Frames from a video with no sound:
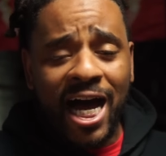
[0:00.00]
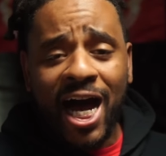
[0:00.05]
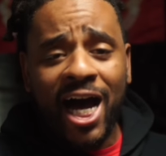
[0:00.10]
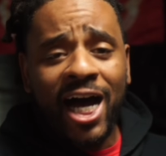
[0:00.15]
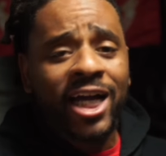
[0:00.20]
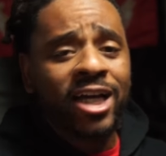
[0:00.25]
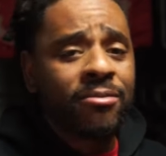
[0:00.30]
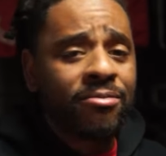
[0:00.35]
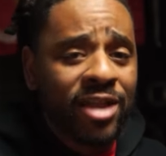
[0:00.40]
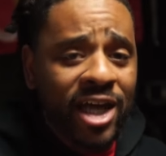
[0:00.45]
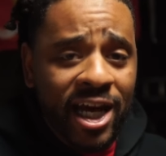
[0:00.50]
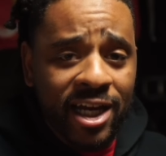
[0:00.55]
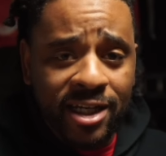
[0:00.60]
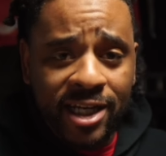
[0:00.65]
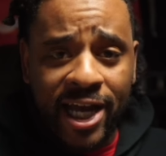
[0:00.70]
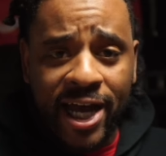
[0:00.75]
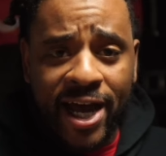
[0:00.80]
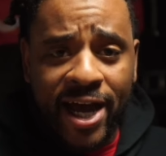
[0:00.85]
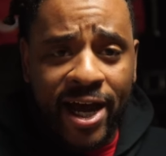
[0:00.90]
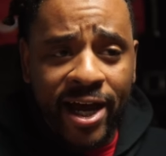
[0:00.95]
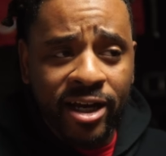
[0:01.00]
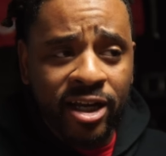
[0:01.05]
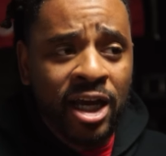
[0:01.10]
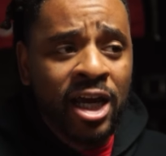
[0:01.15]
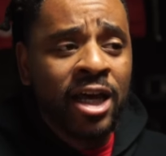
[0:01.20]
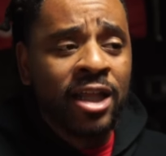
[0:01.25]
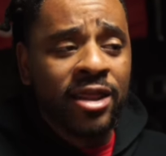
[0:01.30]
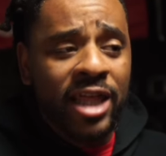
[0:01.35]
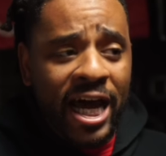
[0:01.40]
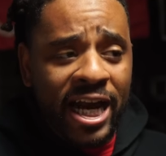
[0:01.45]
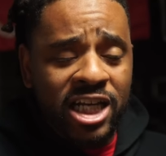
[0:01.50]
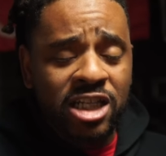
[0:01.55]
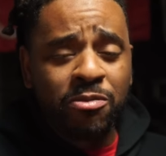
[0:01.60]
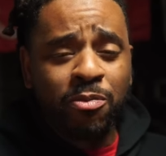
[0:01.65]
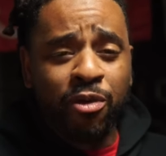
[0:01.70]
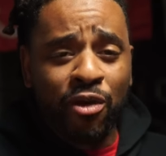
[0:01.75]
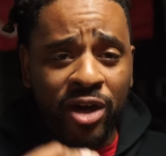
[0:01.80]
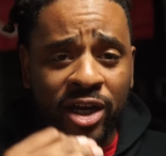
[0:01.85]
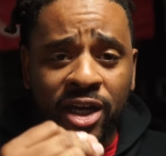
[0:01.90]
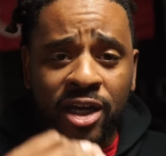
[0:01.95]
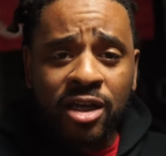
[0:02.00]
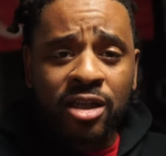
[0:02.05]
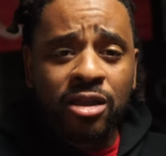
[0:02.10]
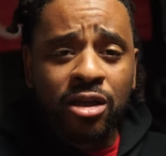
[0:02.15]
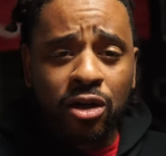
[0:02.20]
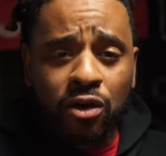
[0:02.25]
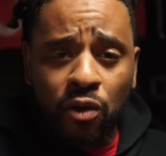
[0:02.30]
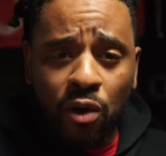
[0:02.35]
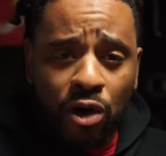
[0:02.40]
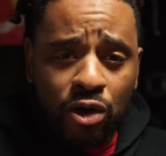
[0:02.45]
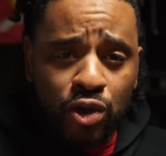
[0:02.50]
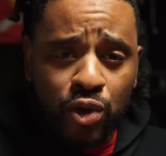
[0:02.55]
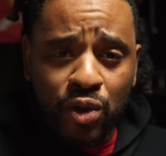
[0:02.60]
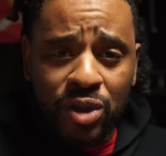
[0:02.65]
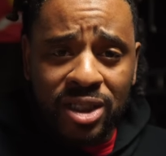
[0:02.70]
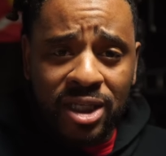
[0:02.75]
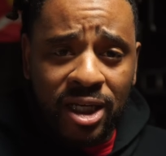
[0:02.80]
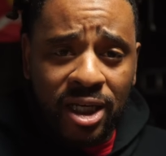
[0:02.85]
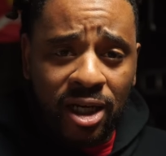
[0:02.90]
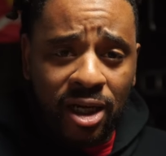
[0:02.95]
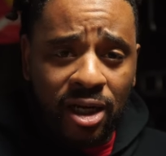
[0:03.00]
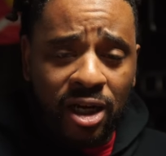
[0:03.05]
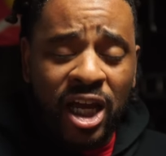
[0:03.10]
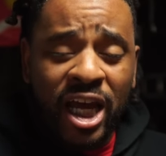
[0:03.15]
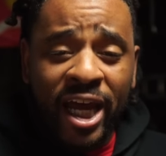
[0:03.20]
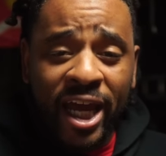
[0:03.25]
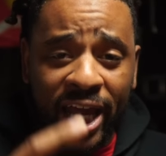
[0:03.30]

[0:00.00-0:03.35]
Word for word: I am that dad that is bringing the groceries in